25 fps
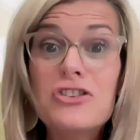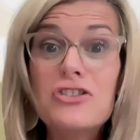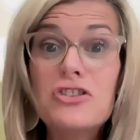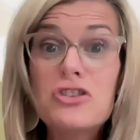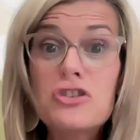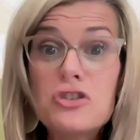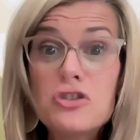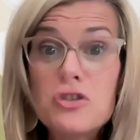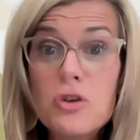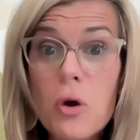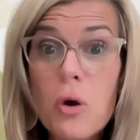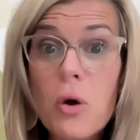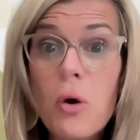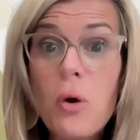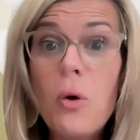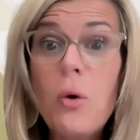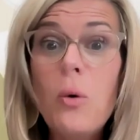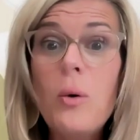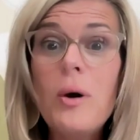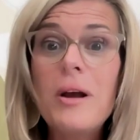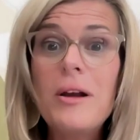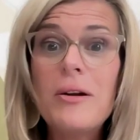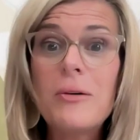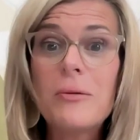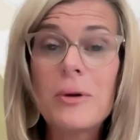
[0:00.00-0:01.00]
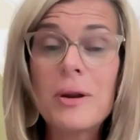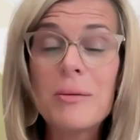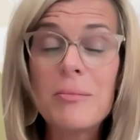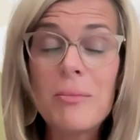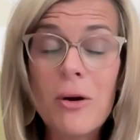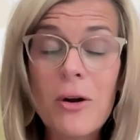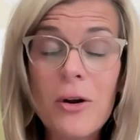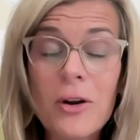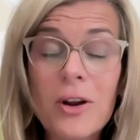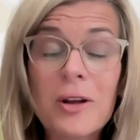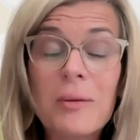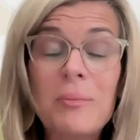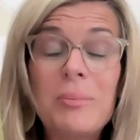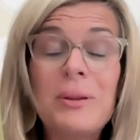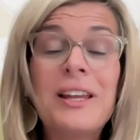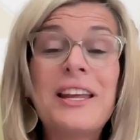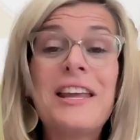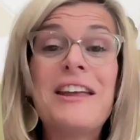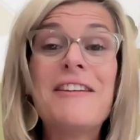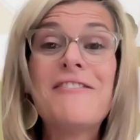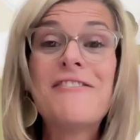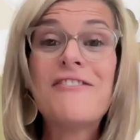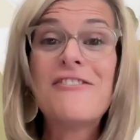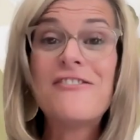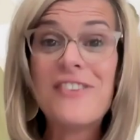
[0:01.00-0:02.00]
so
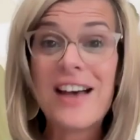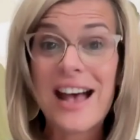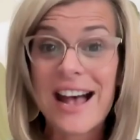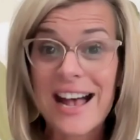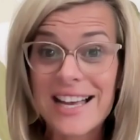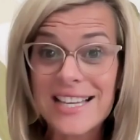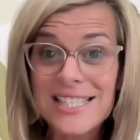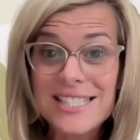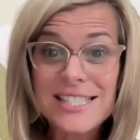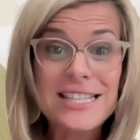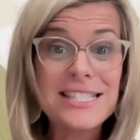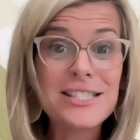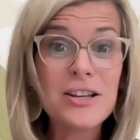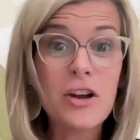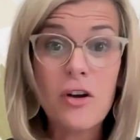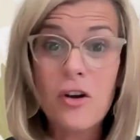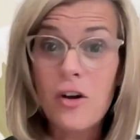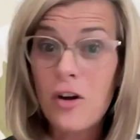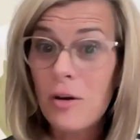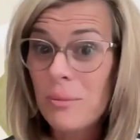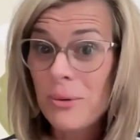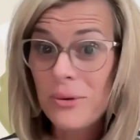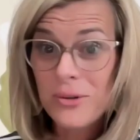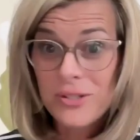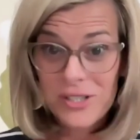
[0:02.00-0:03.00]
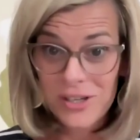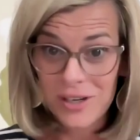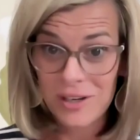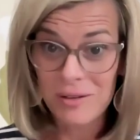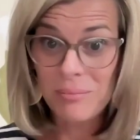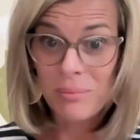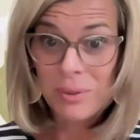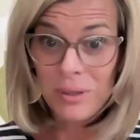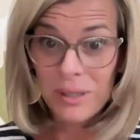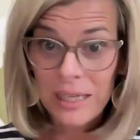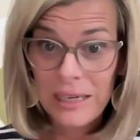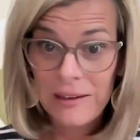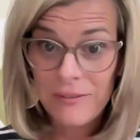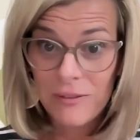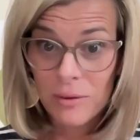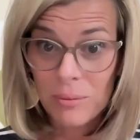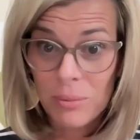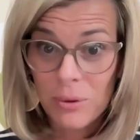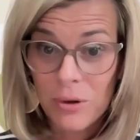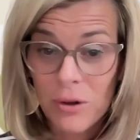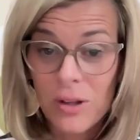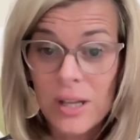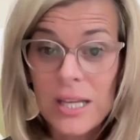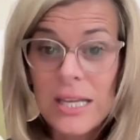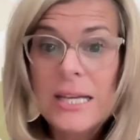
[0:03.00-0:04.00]
remarkably fast. It's almost
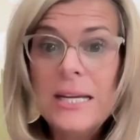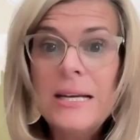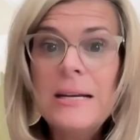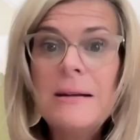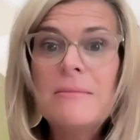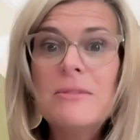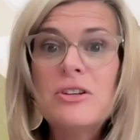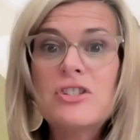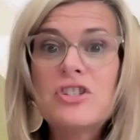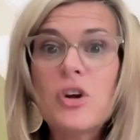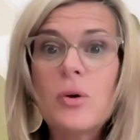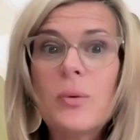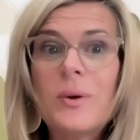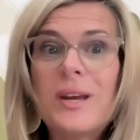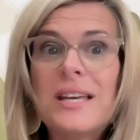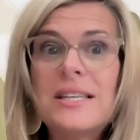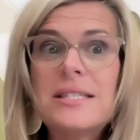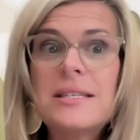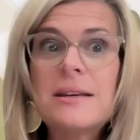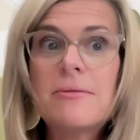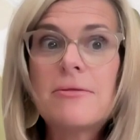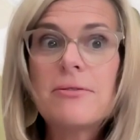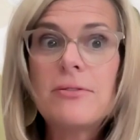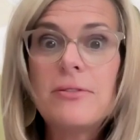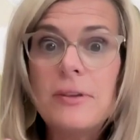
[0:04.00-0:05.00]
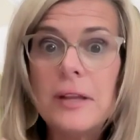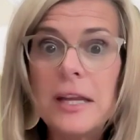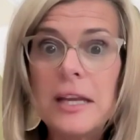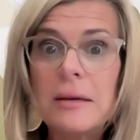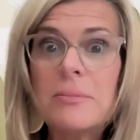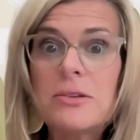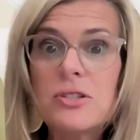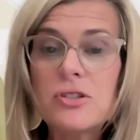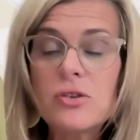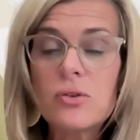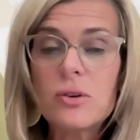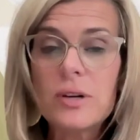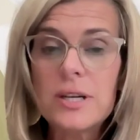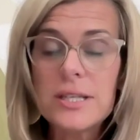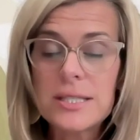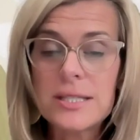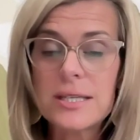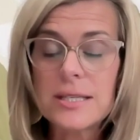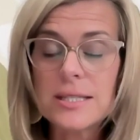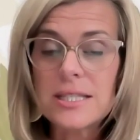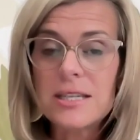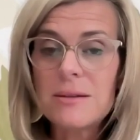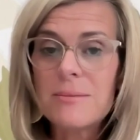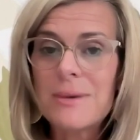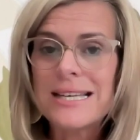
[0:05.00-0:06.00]
unbelievable. So his inflammatory
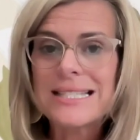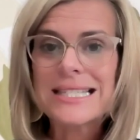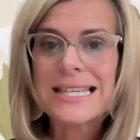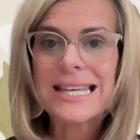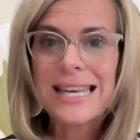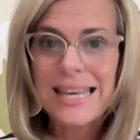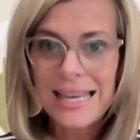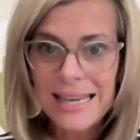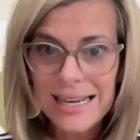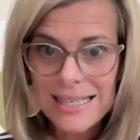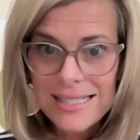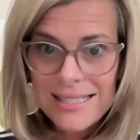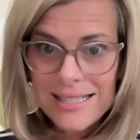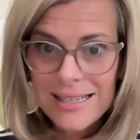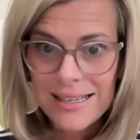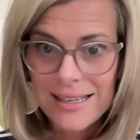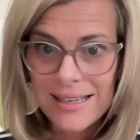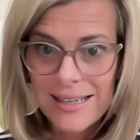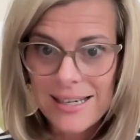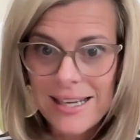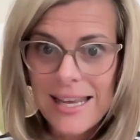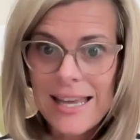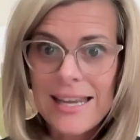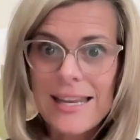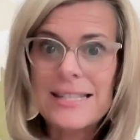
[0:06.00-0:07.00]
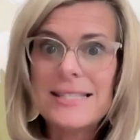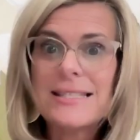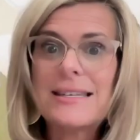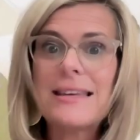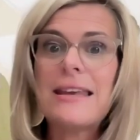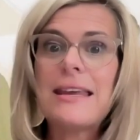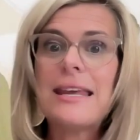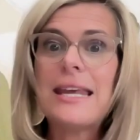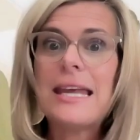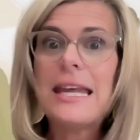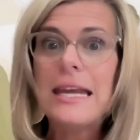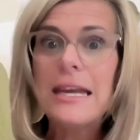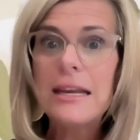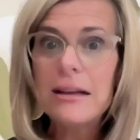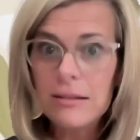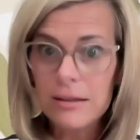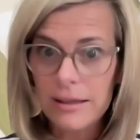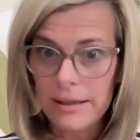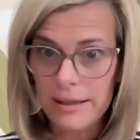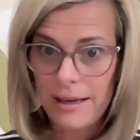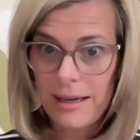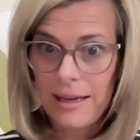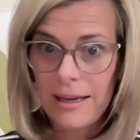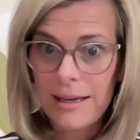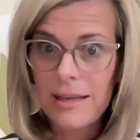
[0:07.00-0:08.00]
system has kicked in and it's
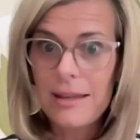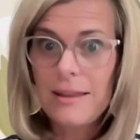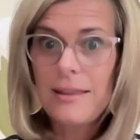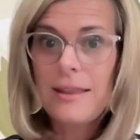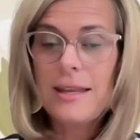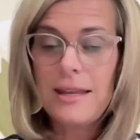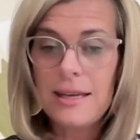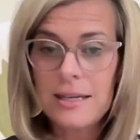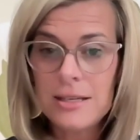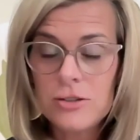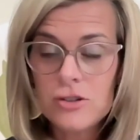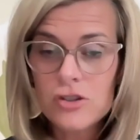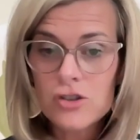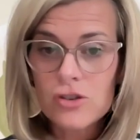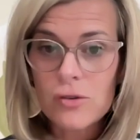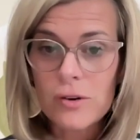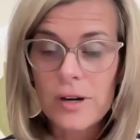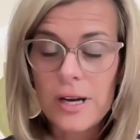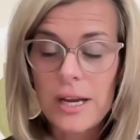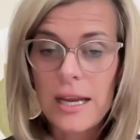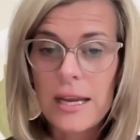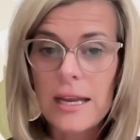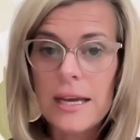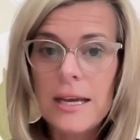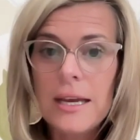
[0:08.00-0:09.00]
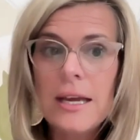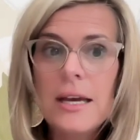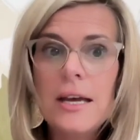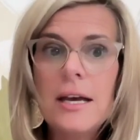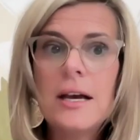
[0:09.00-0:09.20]
healing the injury.